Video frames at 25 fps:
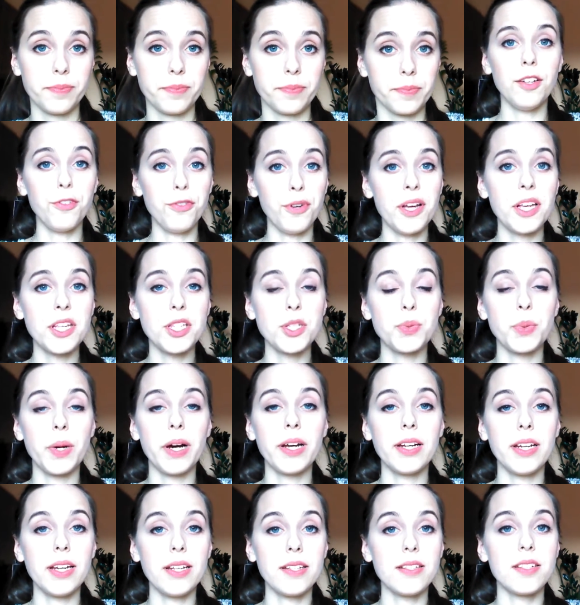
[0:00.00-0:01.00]
The first
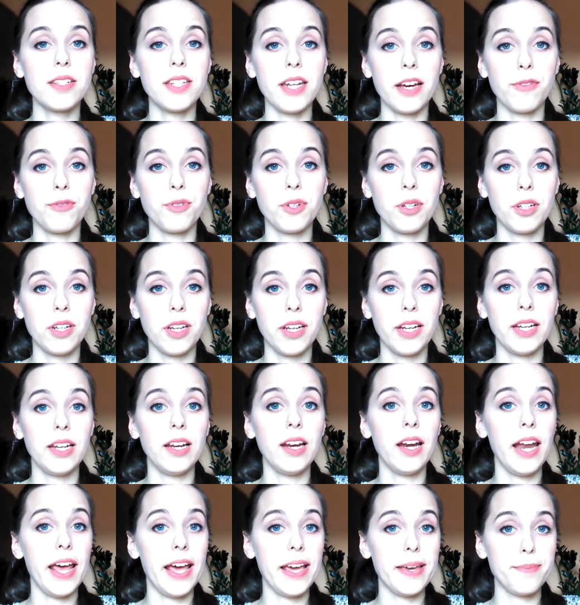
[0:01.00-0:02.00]
one is definitely
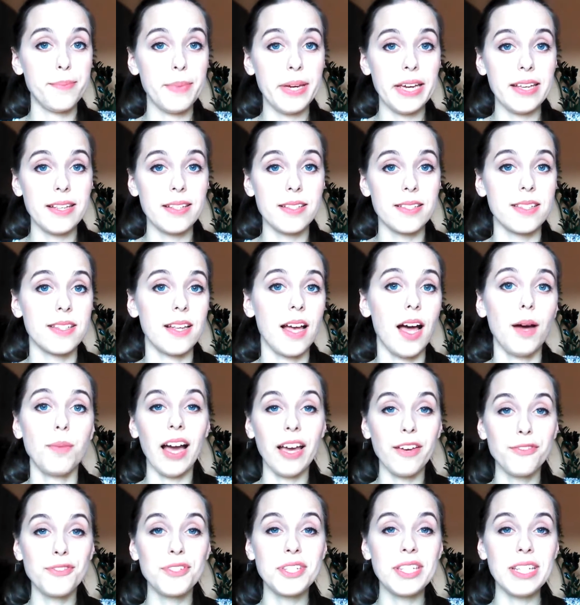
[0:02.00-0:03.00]
Les Mis.
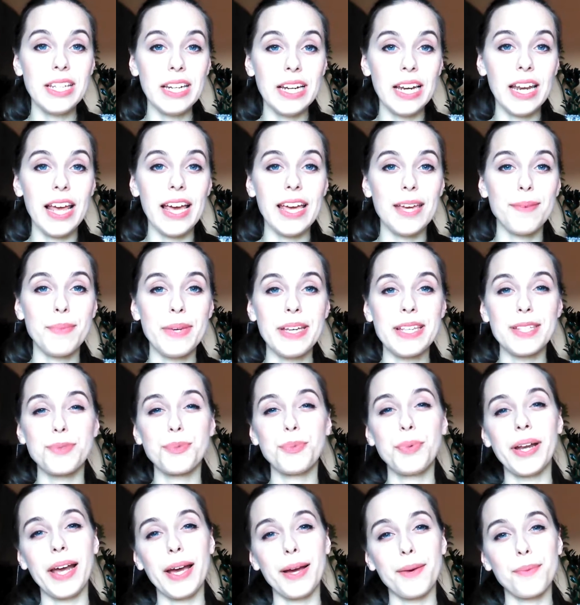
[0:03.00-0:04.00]
I've seen Les Mis
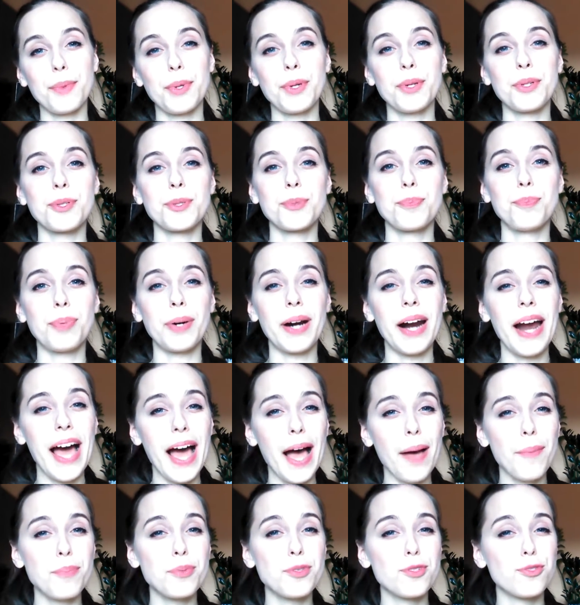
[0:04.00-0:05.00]
when I was
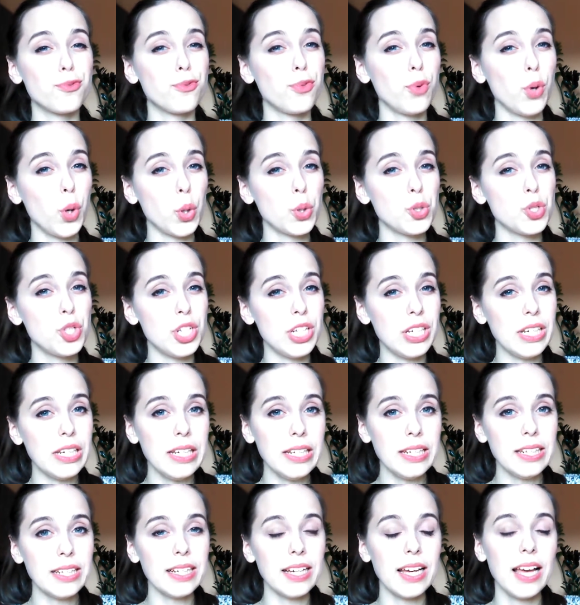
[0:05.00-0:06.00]
perhaps
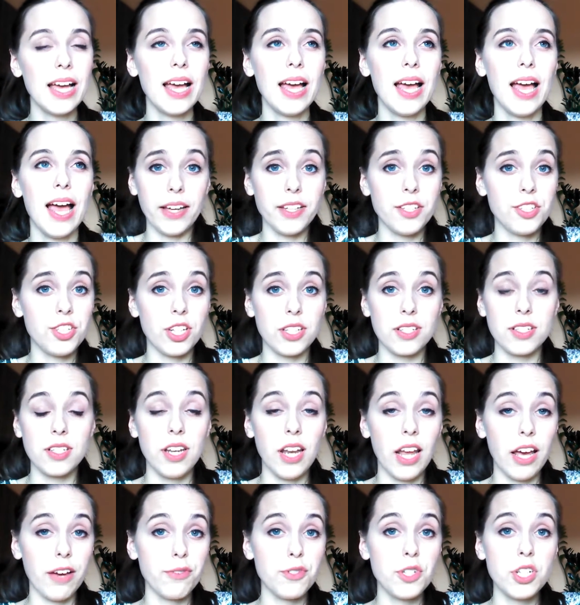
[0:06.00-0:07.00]
14. I just
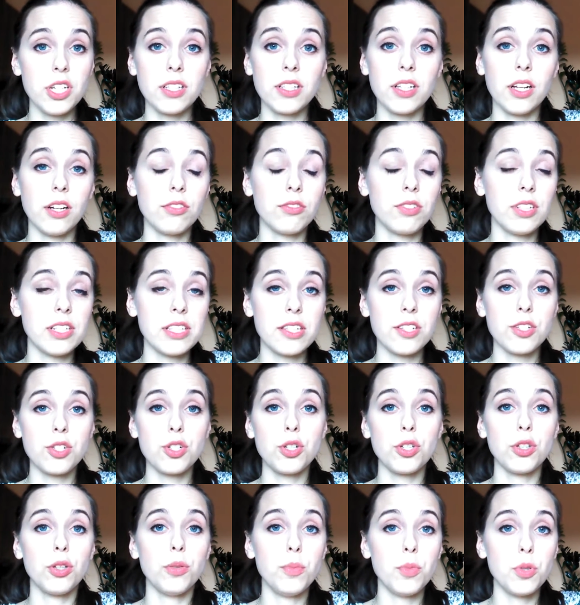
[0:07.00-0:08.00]
loved it and listened
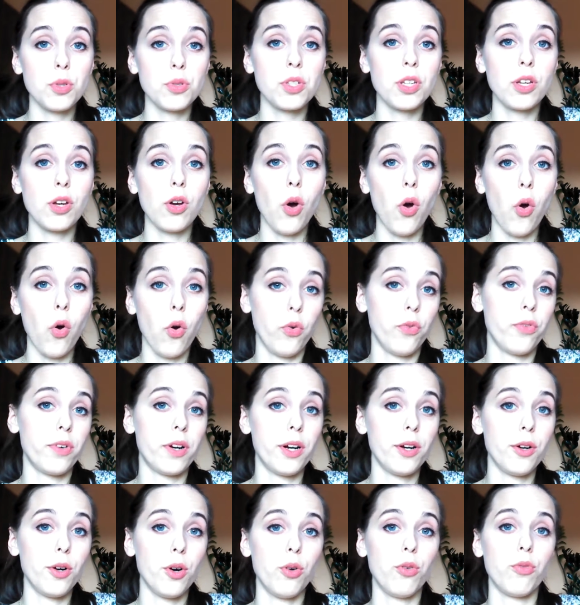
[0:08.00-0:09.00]
to the music over
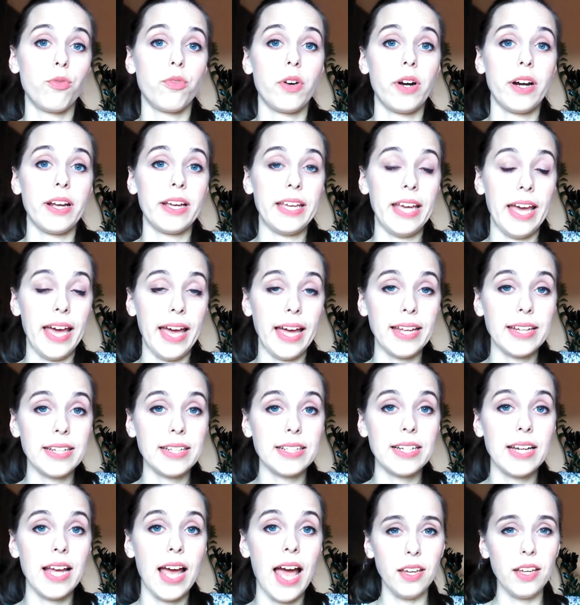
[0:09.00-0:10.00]
and over
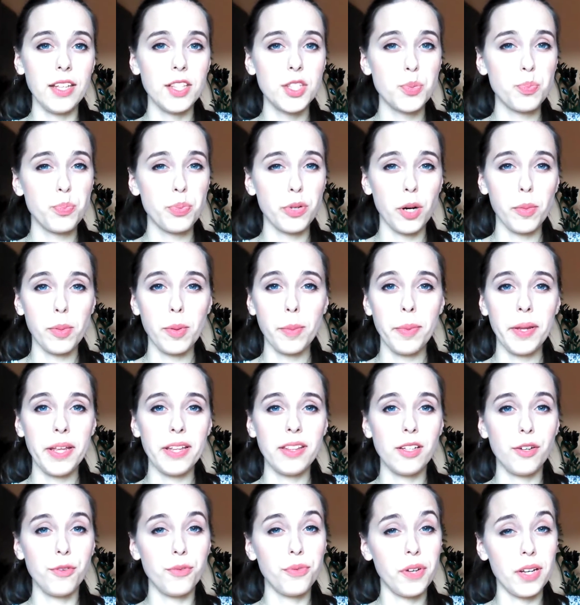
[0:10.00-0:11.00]
again. It's probably
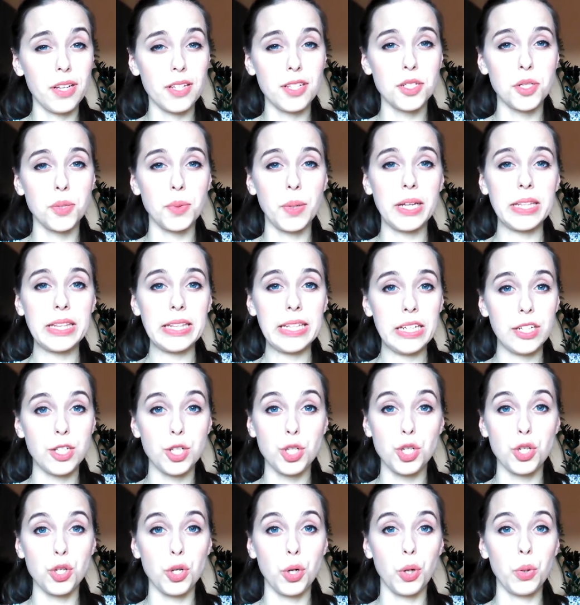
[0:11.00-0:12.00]
the first one that
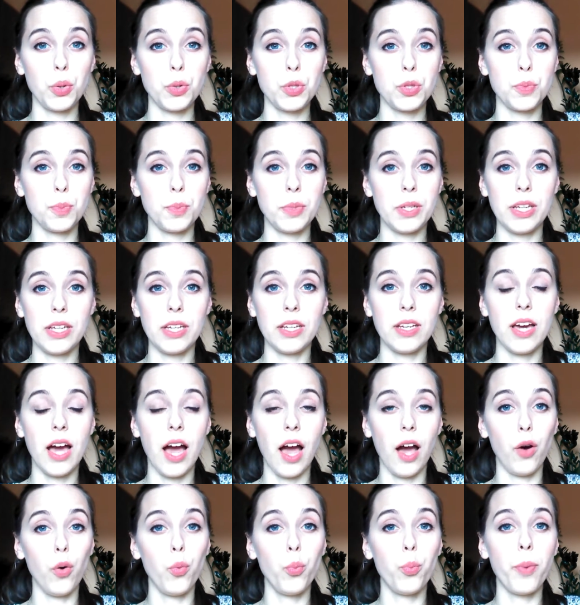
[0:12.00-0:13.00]
showed me
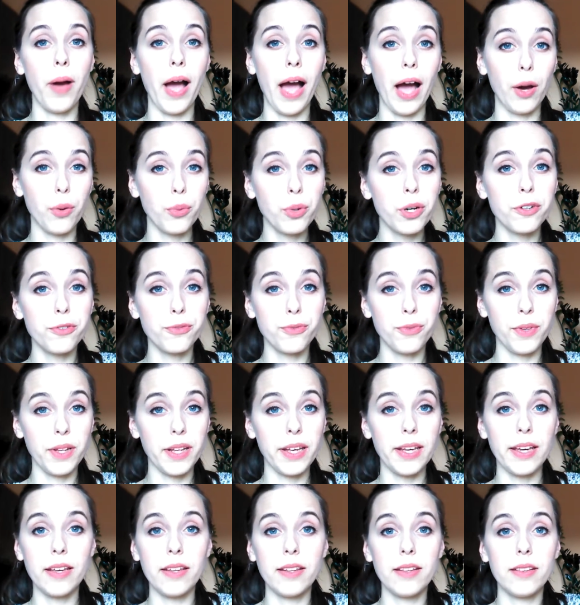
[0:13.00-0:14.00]
how
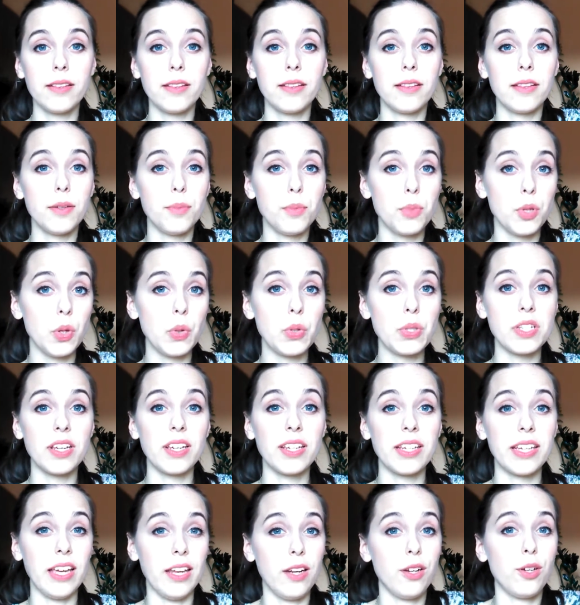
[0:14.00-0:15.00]
powerfully the
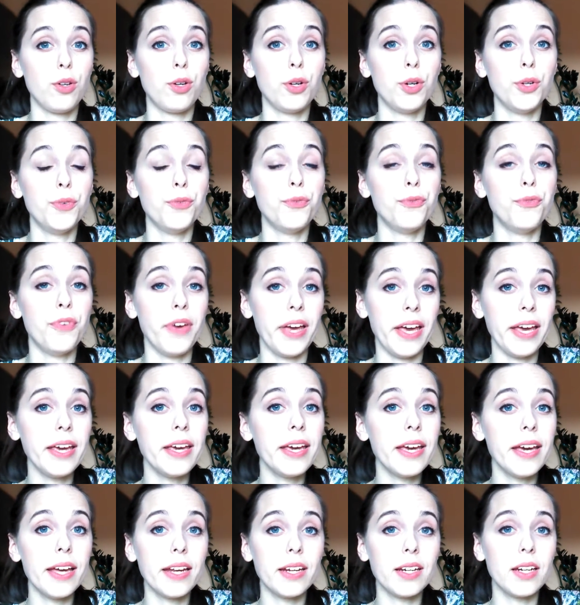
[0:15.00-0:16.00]
music can
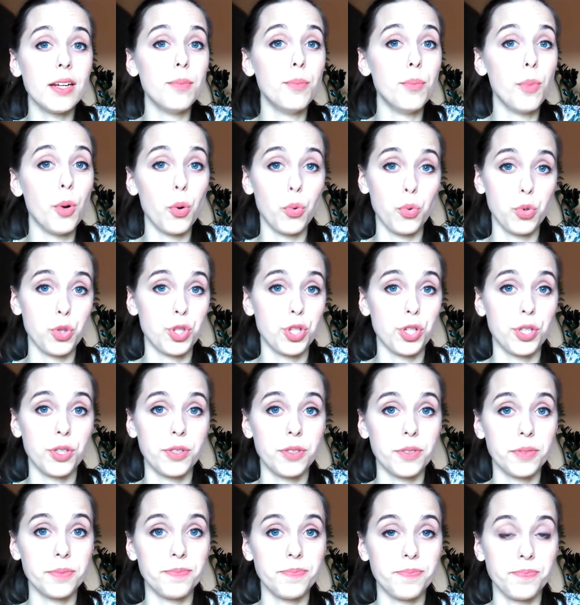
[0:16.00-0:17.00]
convey an
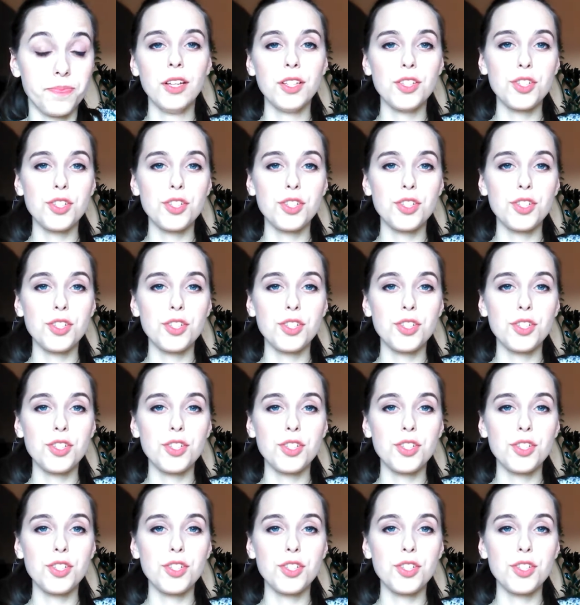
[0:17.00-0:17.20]
emotion.